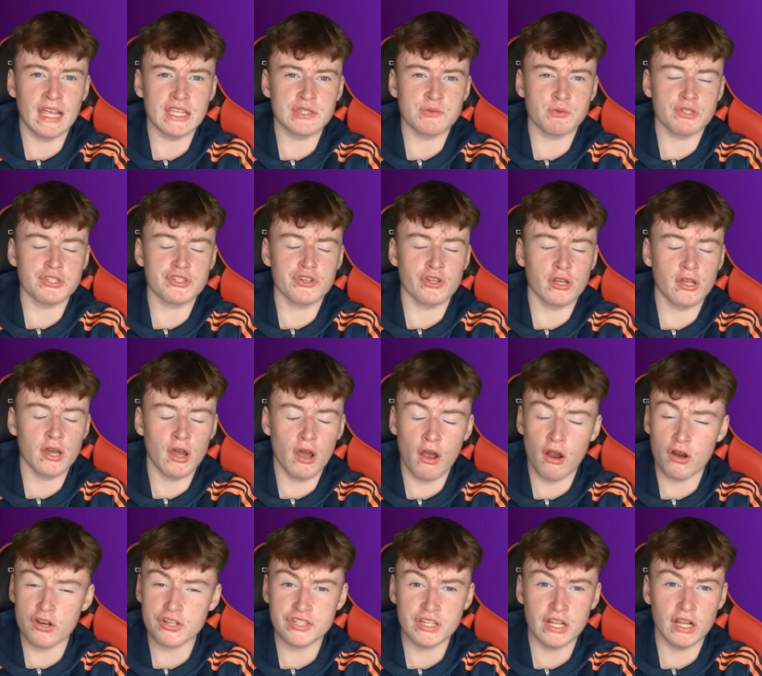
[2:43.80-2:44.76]
That's what's going to
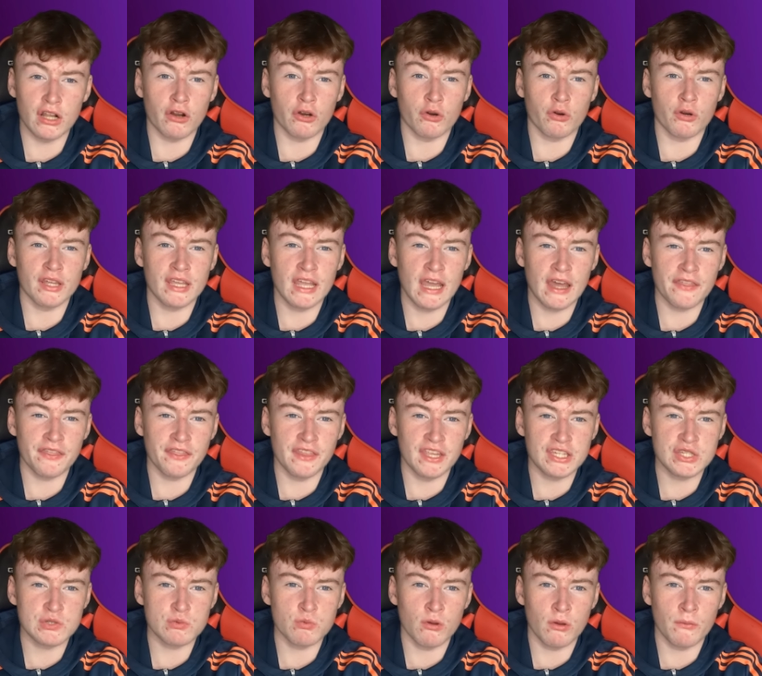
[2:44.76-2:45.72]
Arsenal are going to get in
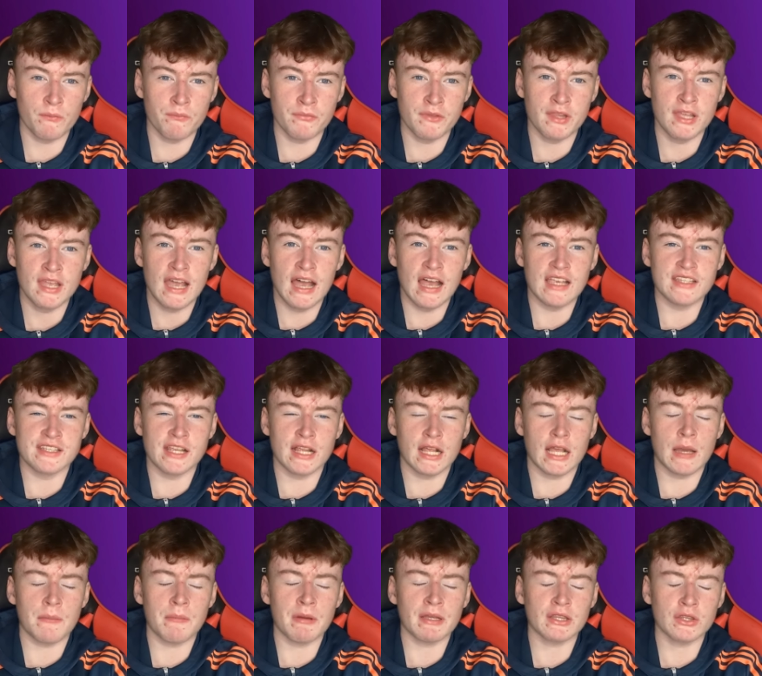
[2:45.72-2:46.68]
this one as they
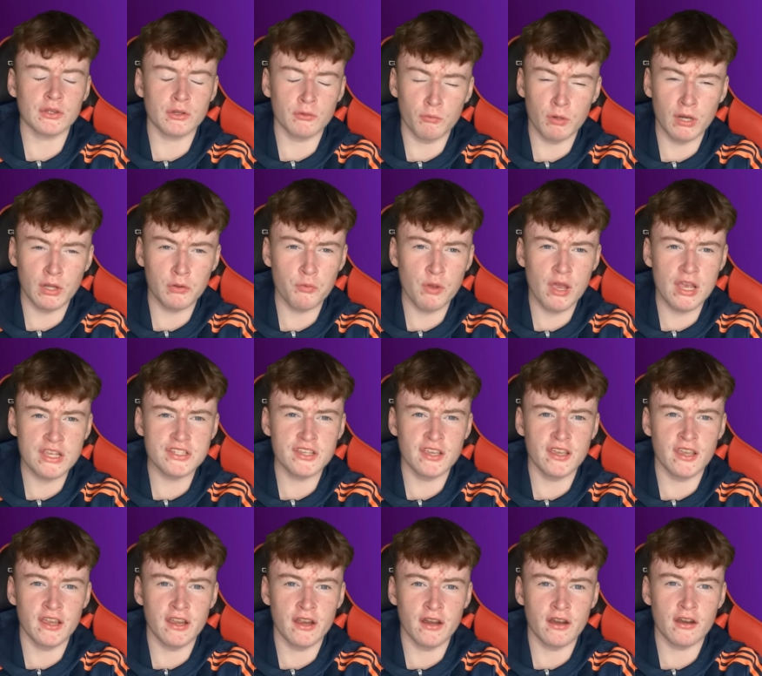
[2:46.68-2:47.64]
get back to winning ways
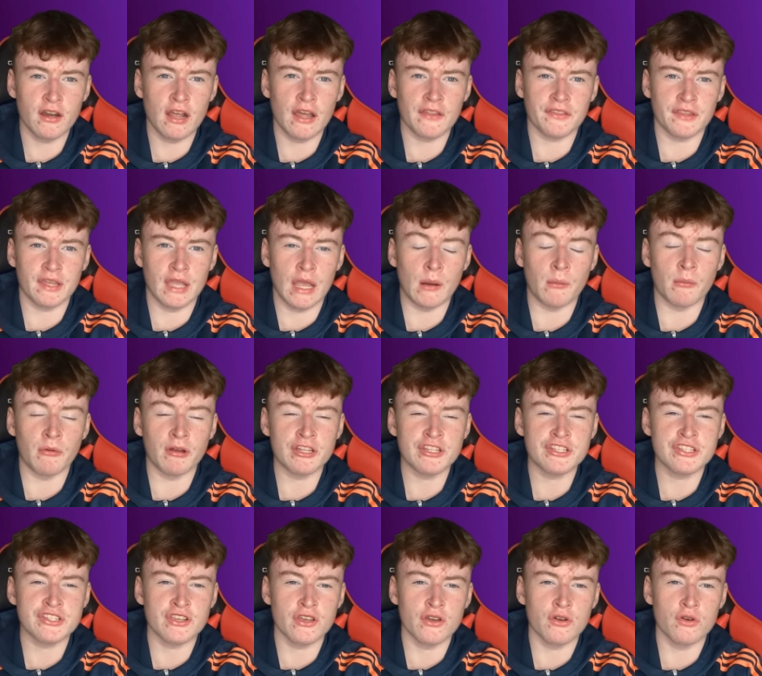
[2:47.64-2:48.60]
here at the
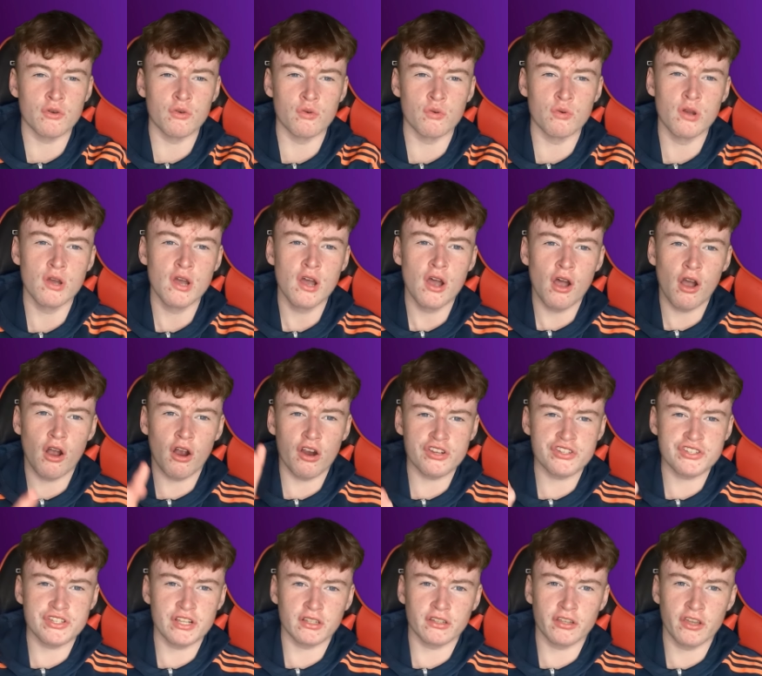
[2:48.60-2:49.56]
Emirates. So
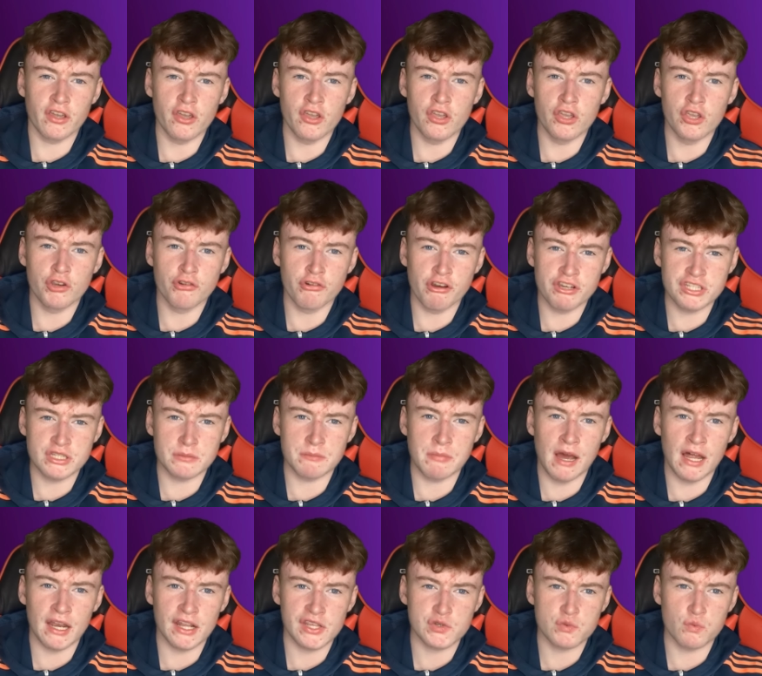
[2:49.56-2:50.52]
Arsenal two, Crystal
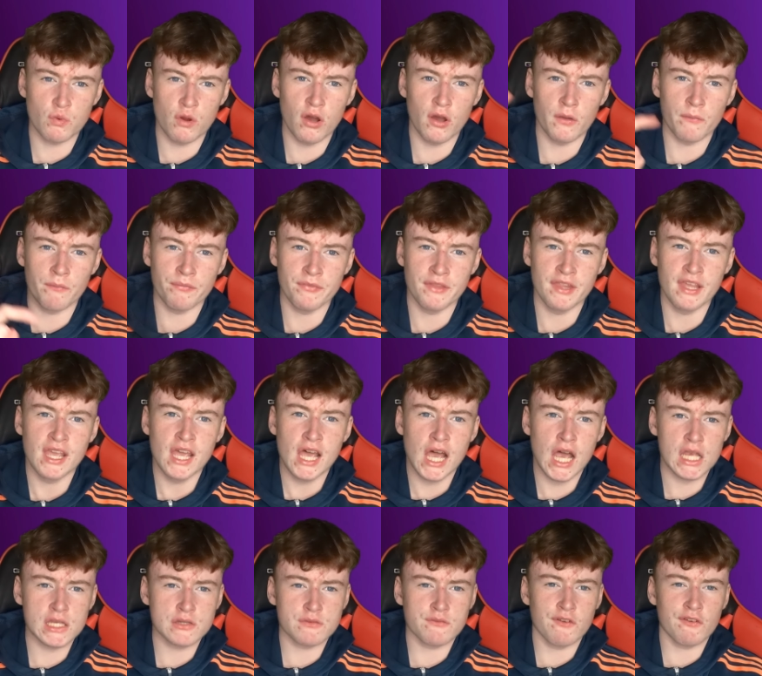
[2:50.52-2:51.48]
Palace one.
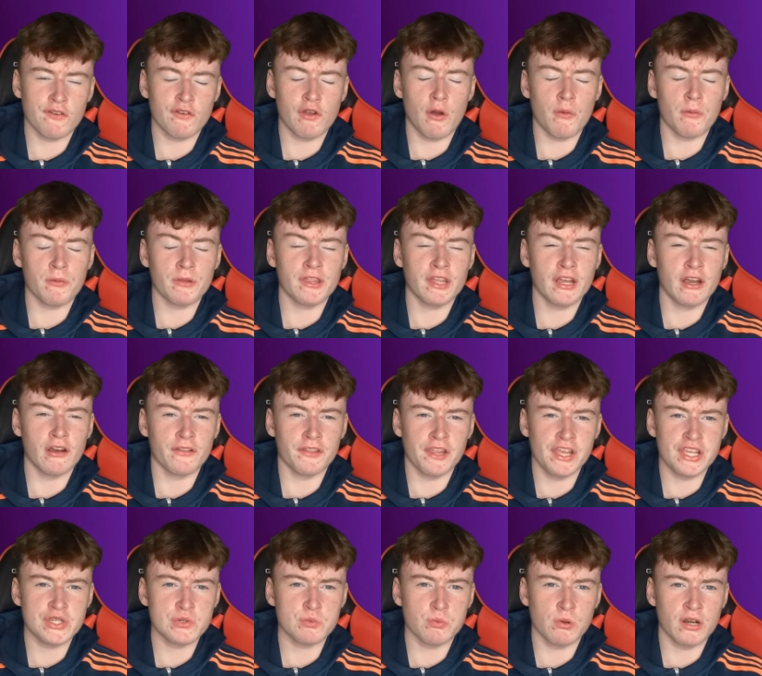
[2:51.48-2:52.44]
As we've gone with here in
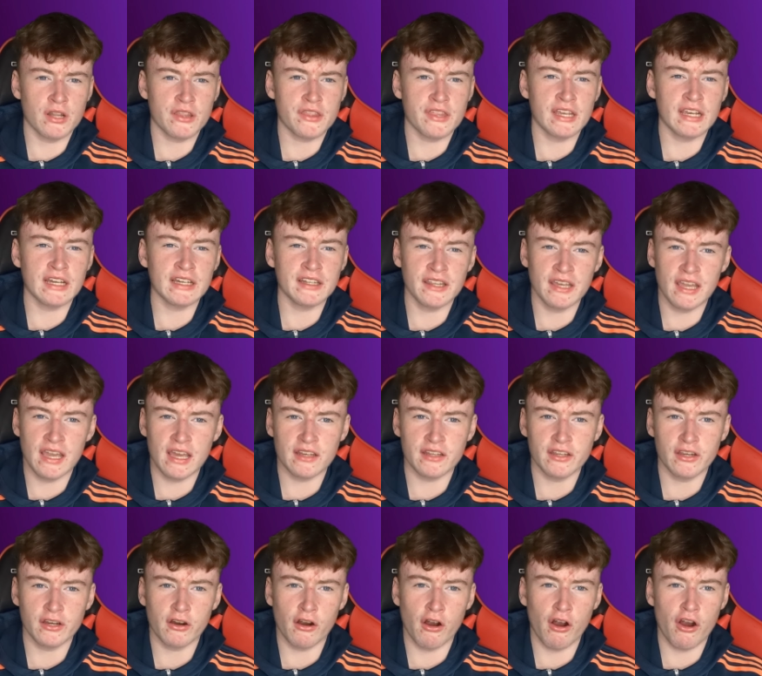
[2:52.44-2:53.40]
this one, I think in the end
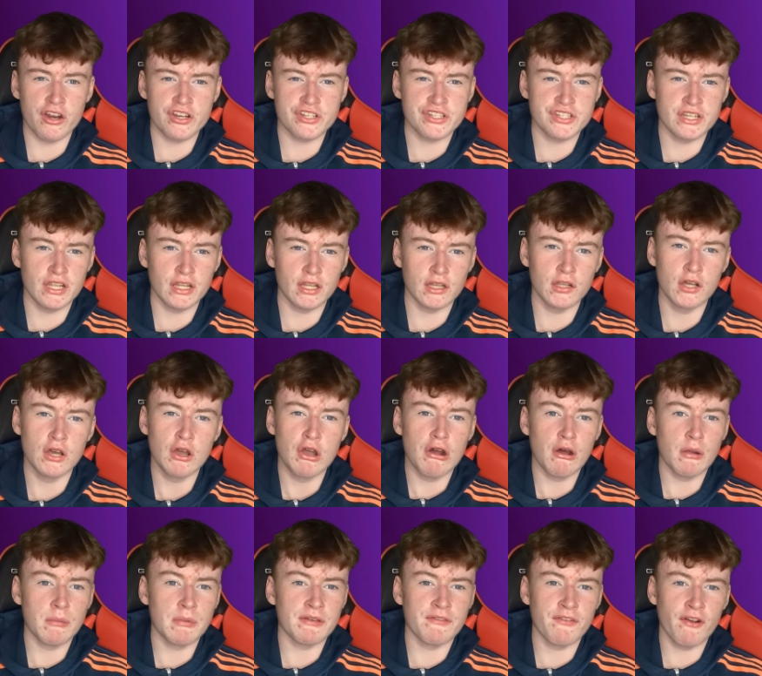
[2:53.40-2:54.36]
here Arsenal
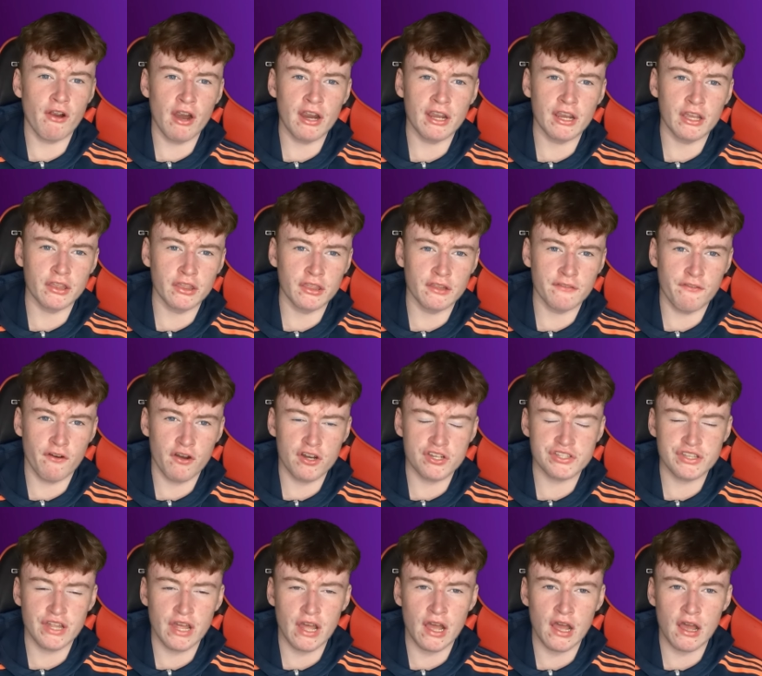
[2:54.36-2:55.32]
will be very good in the
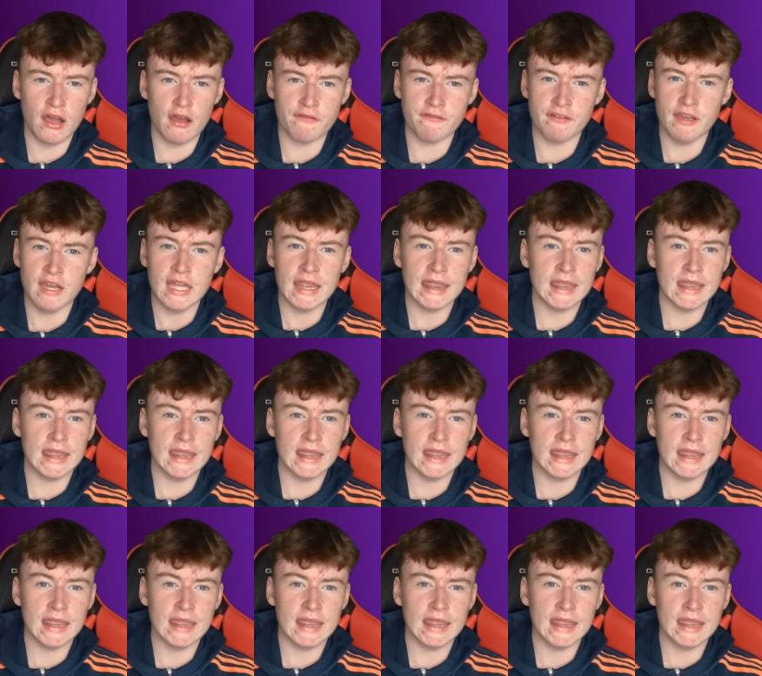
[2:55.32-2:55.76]
first half.